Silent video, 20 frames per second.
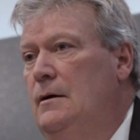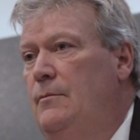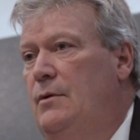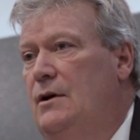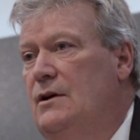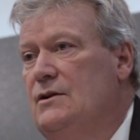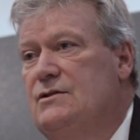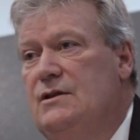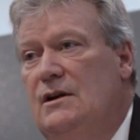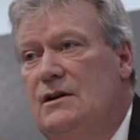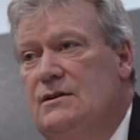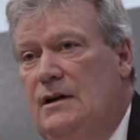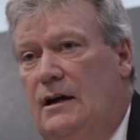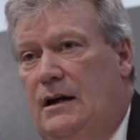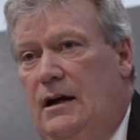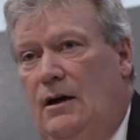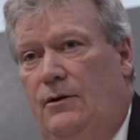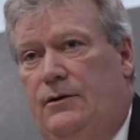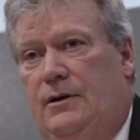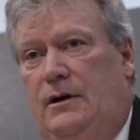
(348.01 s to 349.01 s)
Because things
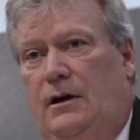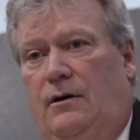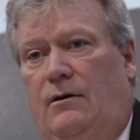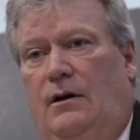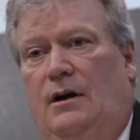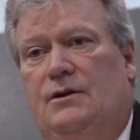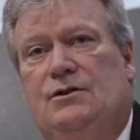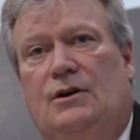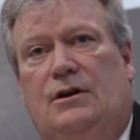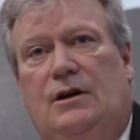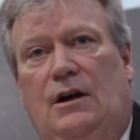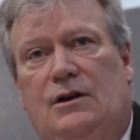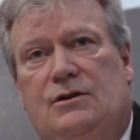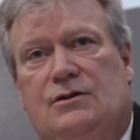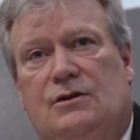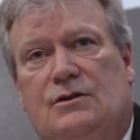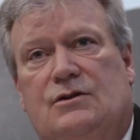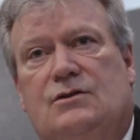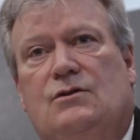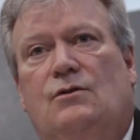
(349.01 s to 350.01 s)
like healthcare,
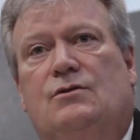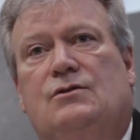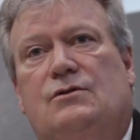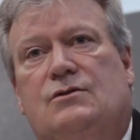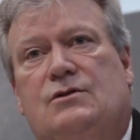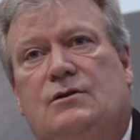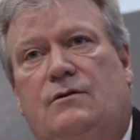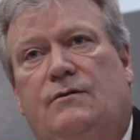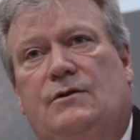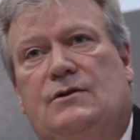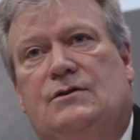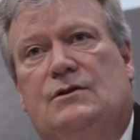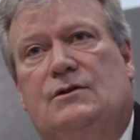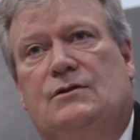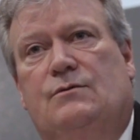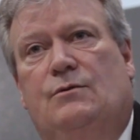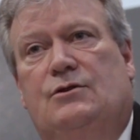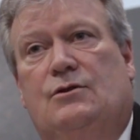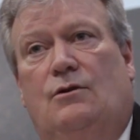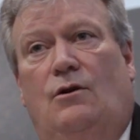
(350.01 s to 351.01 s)
education, social
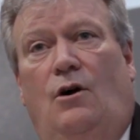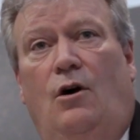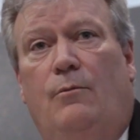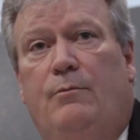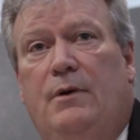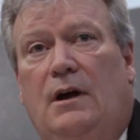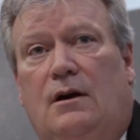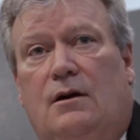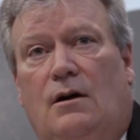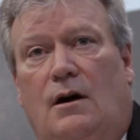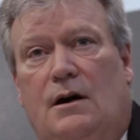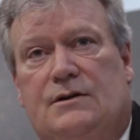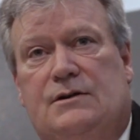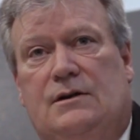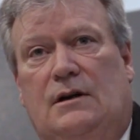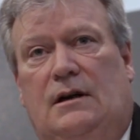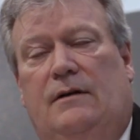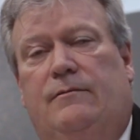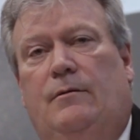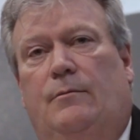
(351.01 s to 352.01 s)
services, which are all big costs
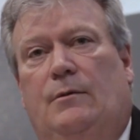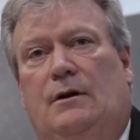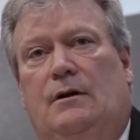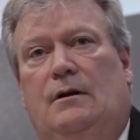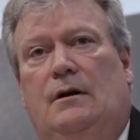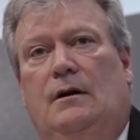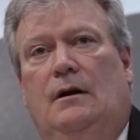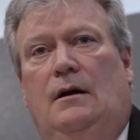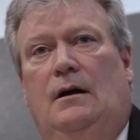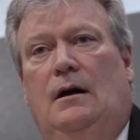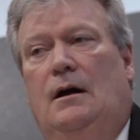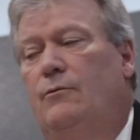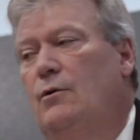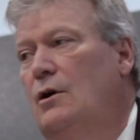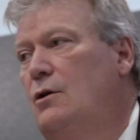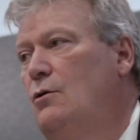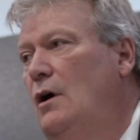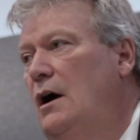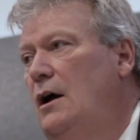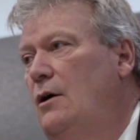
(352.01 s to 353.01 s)
to government and
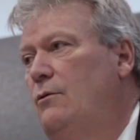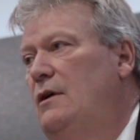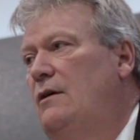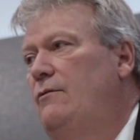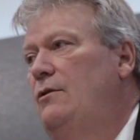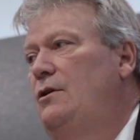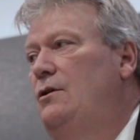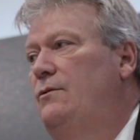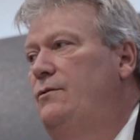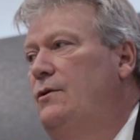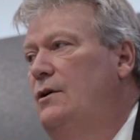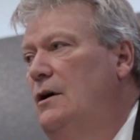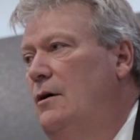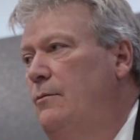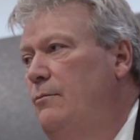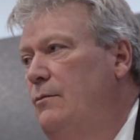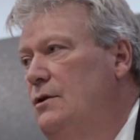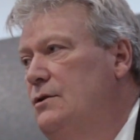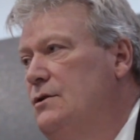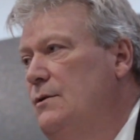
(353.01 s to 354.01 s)
require revenue for
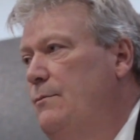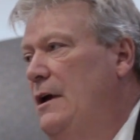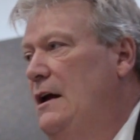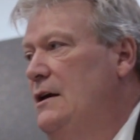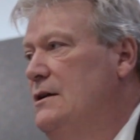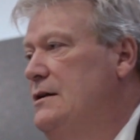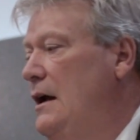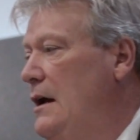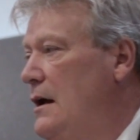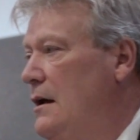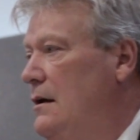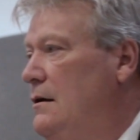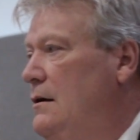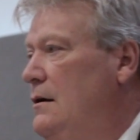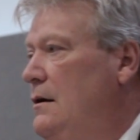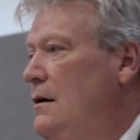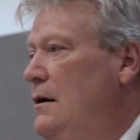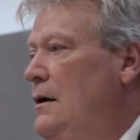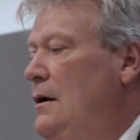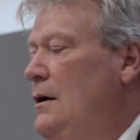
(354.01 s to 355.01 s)
government to
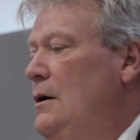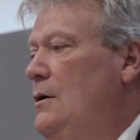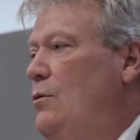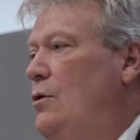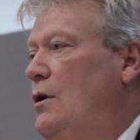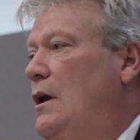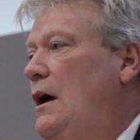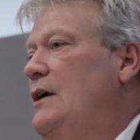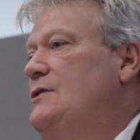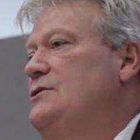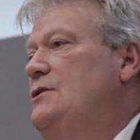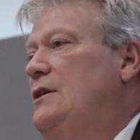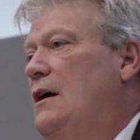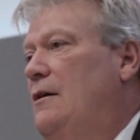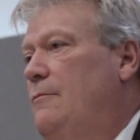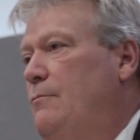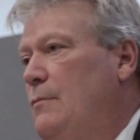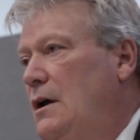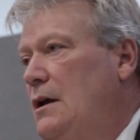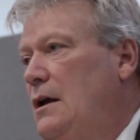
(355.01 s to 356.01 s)
maintain, will actually
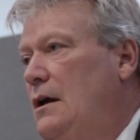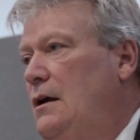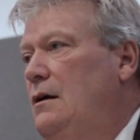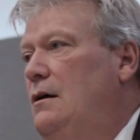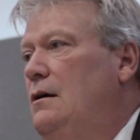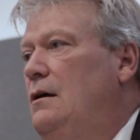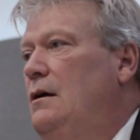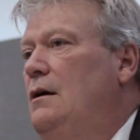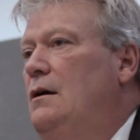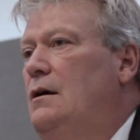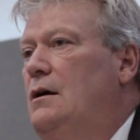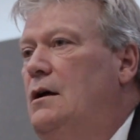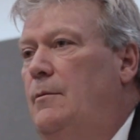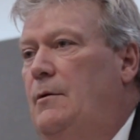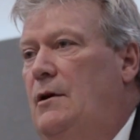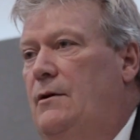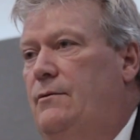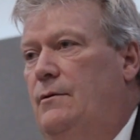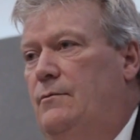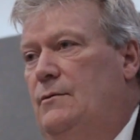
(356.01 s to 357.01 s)
have money
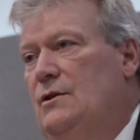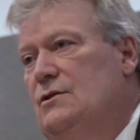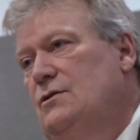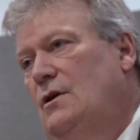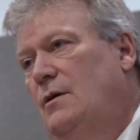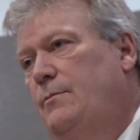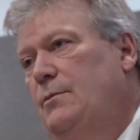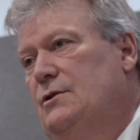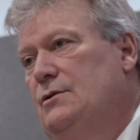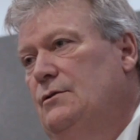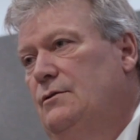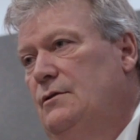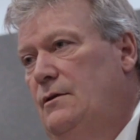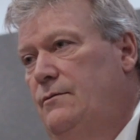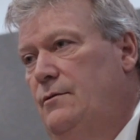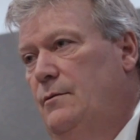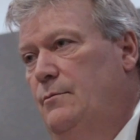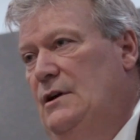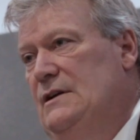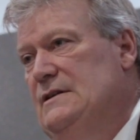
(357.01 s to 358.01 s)
coming from this opportunity
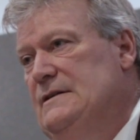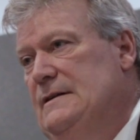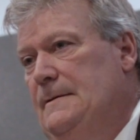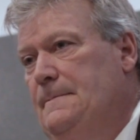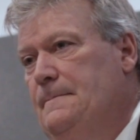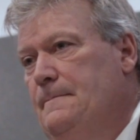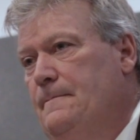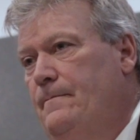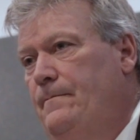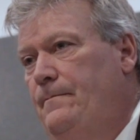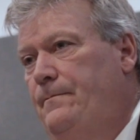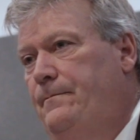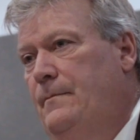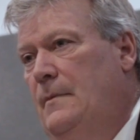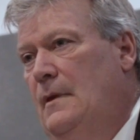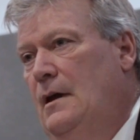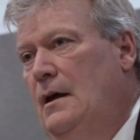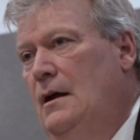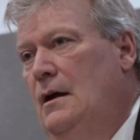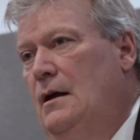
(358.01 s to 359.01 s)
for BC.
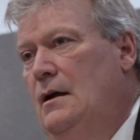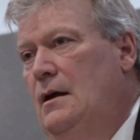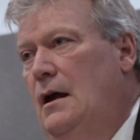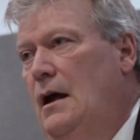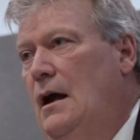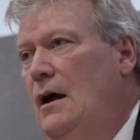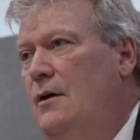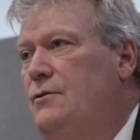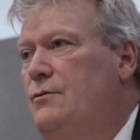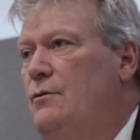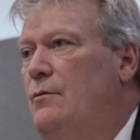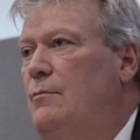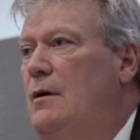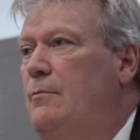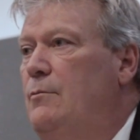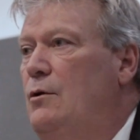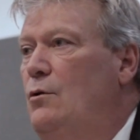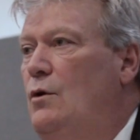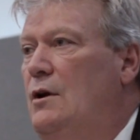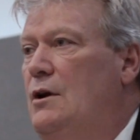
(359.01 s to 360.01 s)
You have to
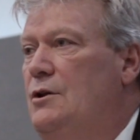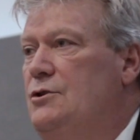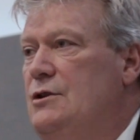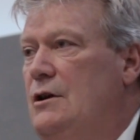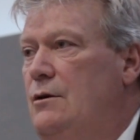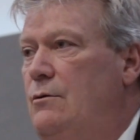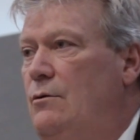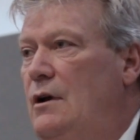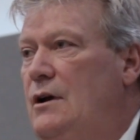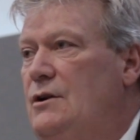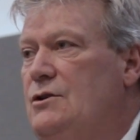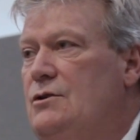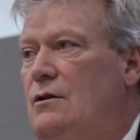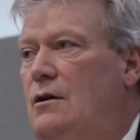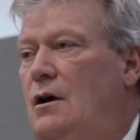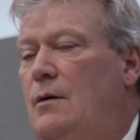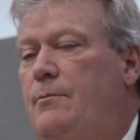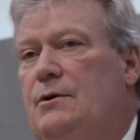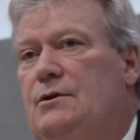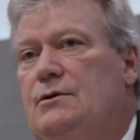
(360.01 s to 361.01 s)
remember what a
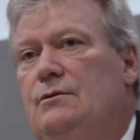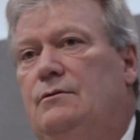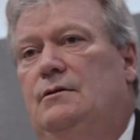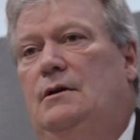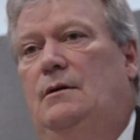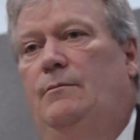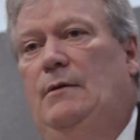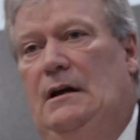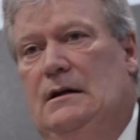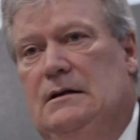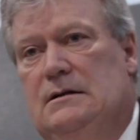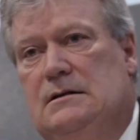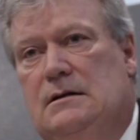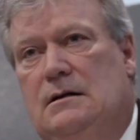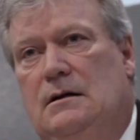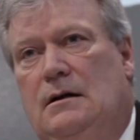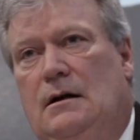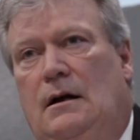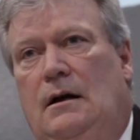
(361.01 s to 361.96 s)
generational opportunity means.